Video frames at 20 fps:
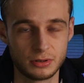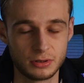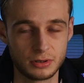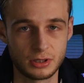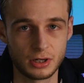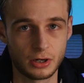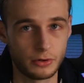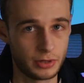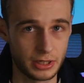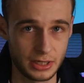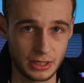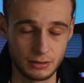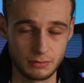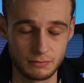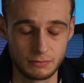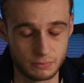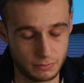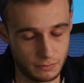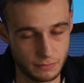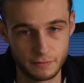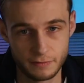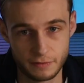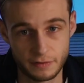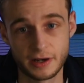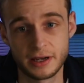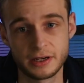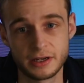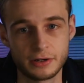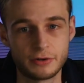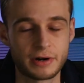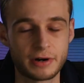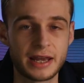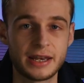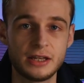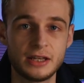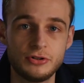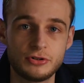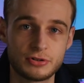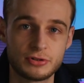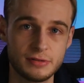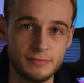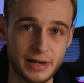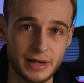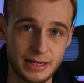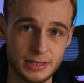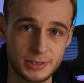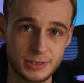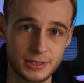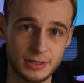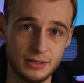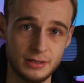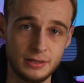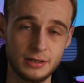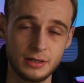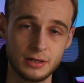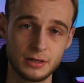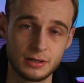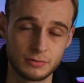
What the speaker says: going via grad entry medicine,